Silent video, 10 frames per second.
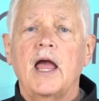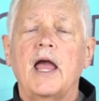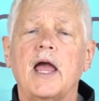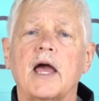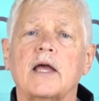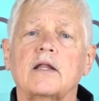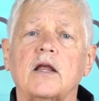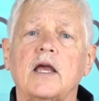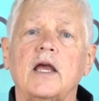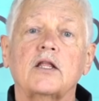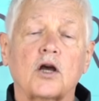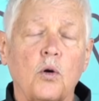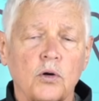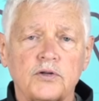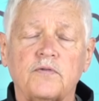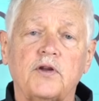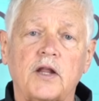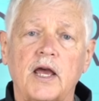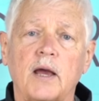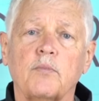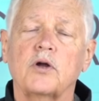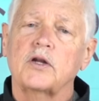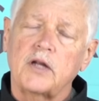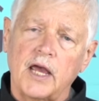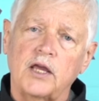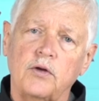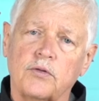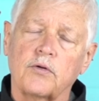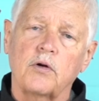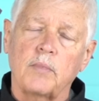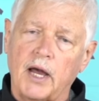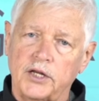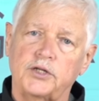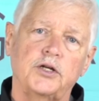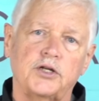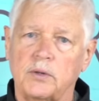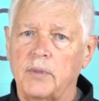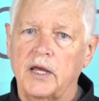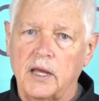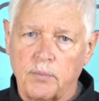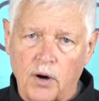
And in the course of today, I'm going to take you through my decision-making